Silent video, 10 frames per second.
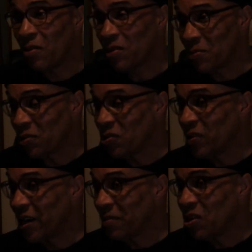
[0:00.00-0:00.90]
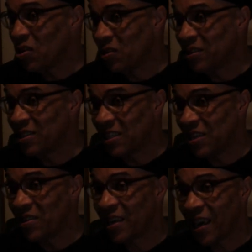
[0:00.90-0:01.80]
out with a program called
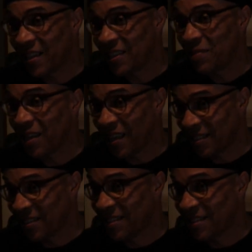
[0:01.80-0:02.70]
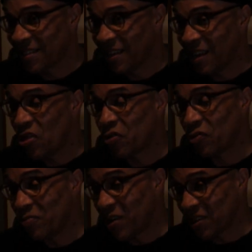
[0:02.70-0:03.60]
Achieving Academic Excellence
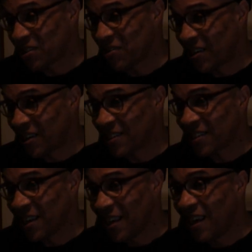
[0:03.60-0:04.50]
Through Martial Arts,